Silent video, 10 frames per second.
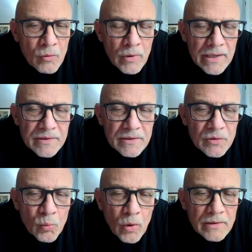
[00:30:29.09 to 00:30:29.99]
raising
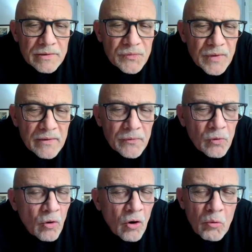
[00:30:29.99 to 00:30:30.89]
to one's
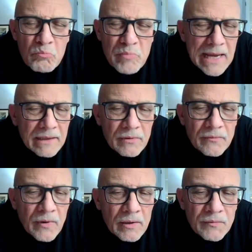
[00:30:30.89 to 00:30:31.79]
favor all manner
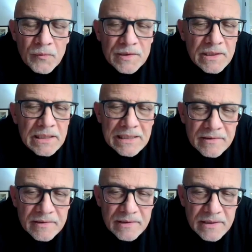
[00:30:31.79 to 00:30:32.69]
of unforeseen
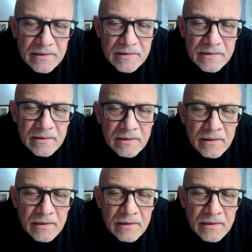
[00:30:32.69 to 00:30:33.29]
incidents